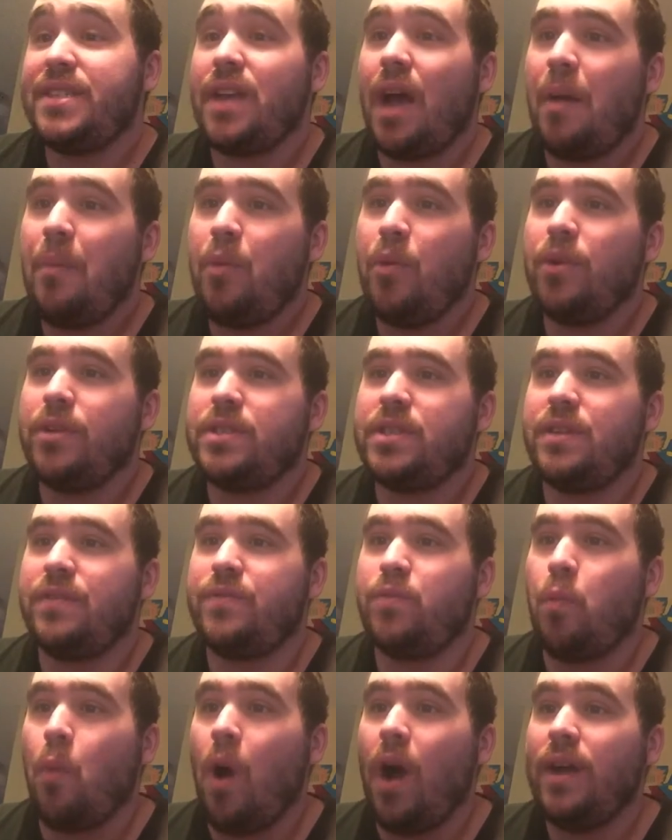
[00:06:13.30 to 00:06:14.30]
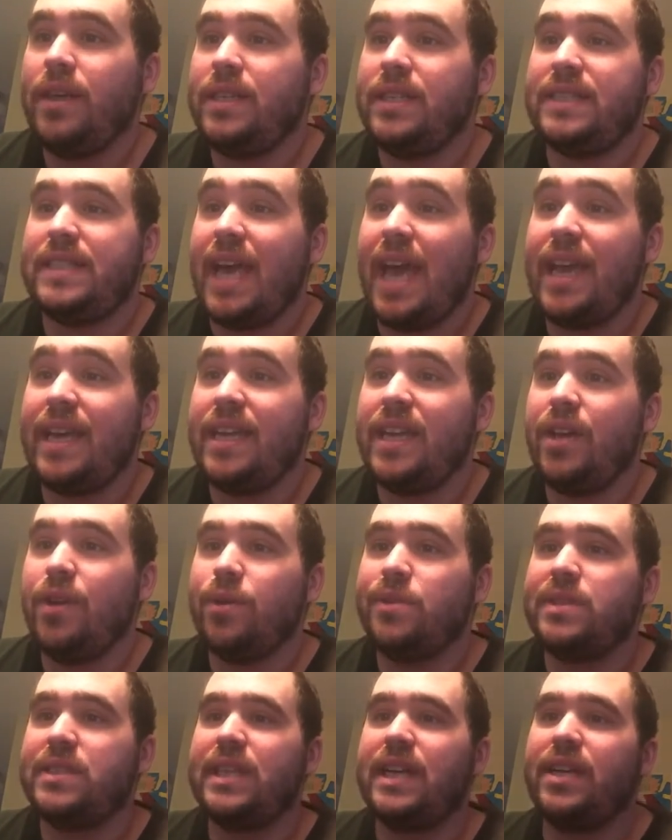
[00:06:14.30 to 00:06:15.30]
upwards of 1 to 10
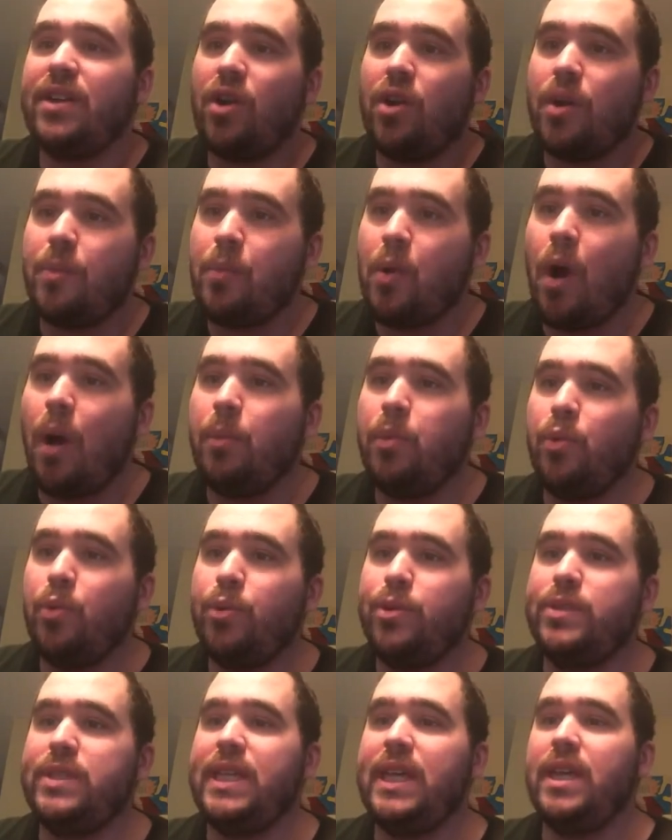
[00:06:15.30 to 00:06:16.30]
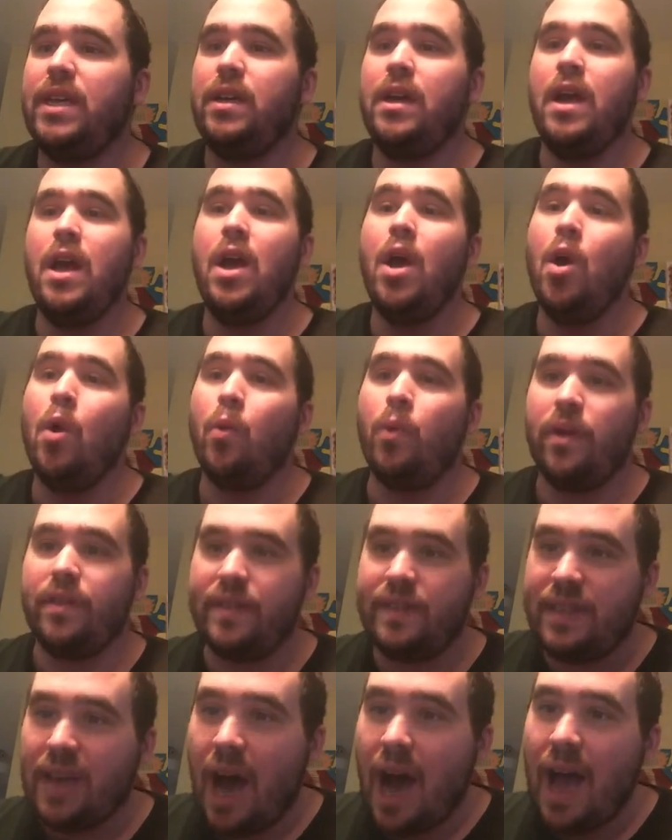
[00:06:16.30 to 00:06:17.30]
years to get on a proper routine
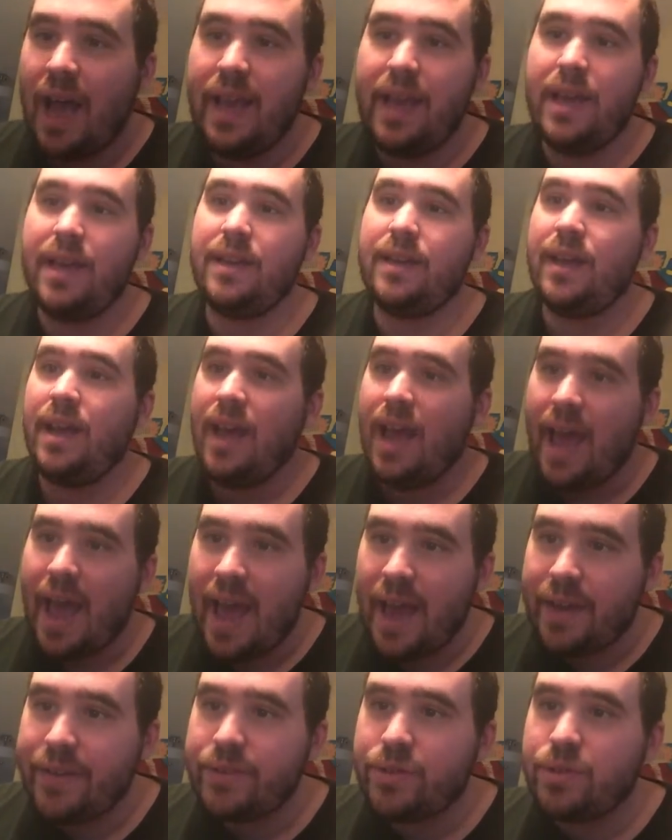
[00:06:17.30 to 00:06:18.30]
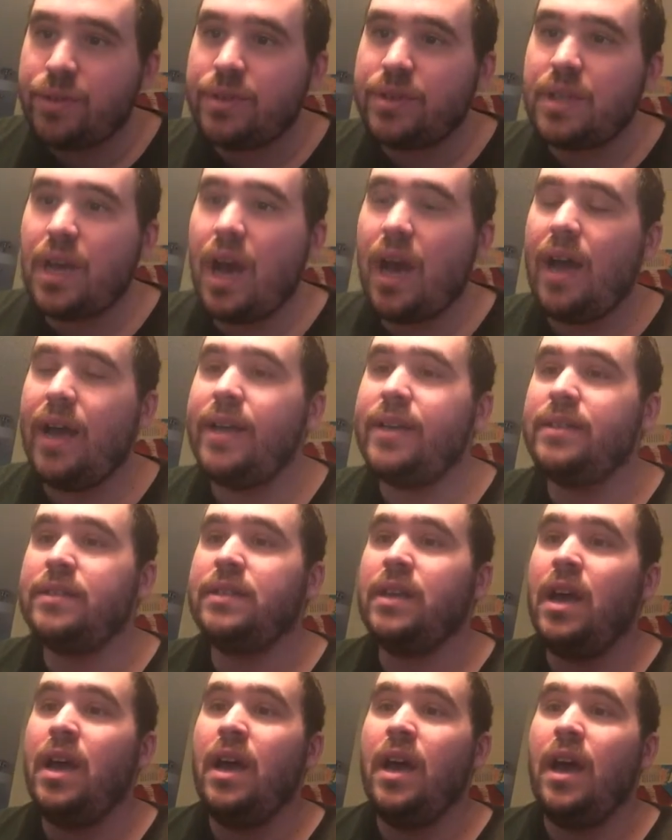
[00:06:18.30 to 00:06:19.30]
with diet, exercise,
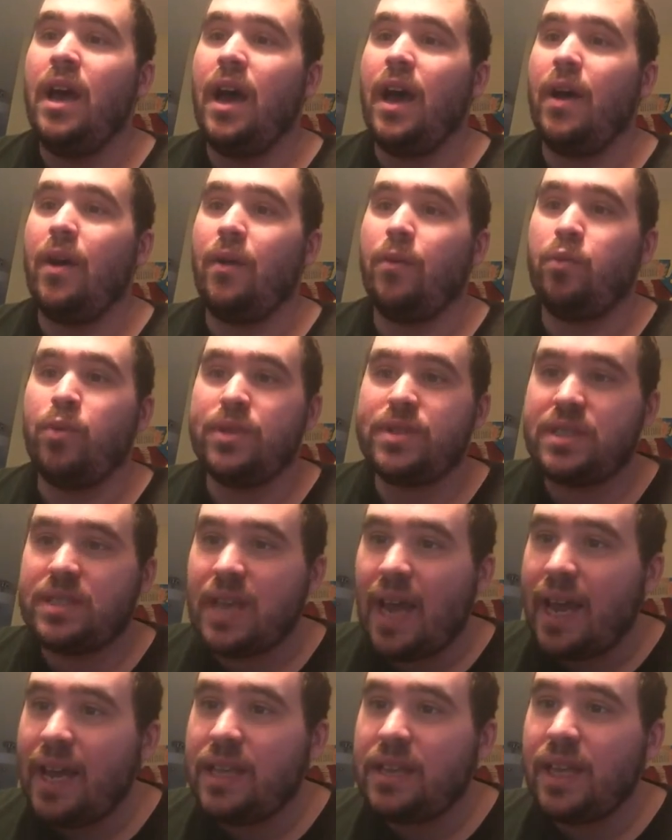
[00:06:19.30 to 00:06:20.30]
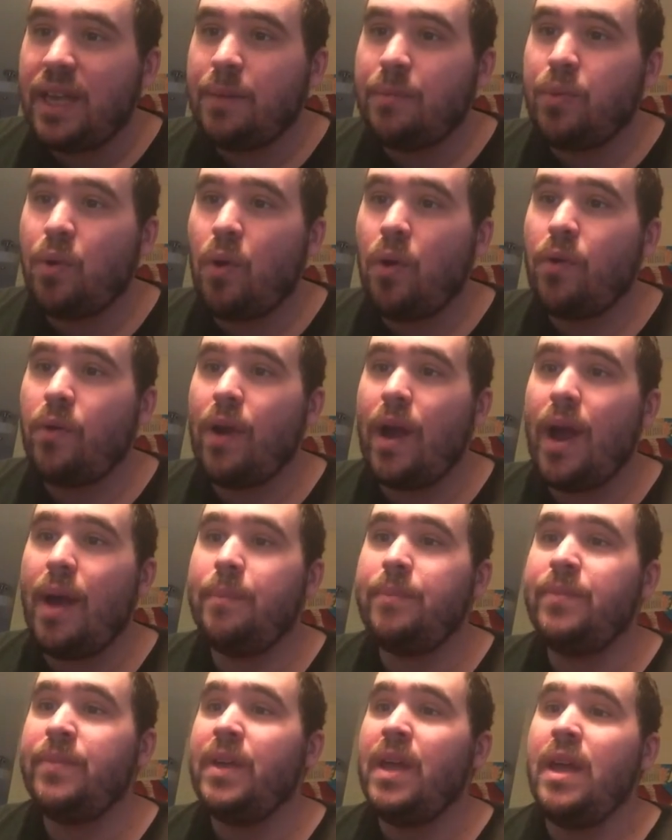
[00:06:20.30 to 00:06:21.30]
recycling
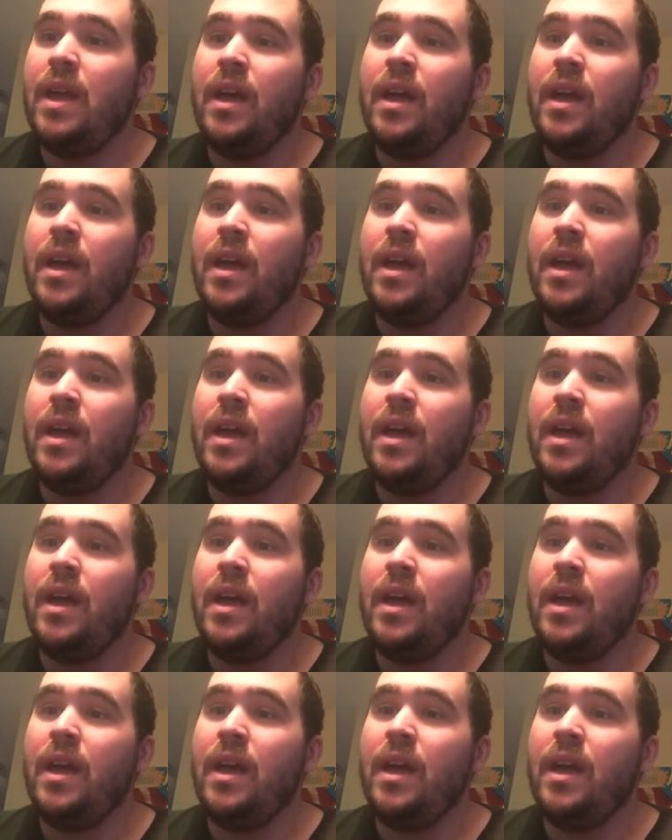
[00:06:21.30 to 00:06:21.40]
program.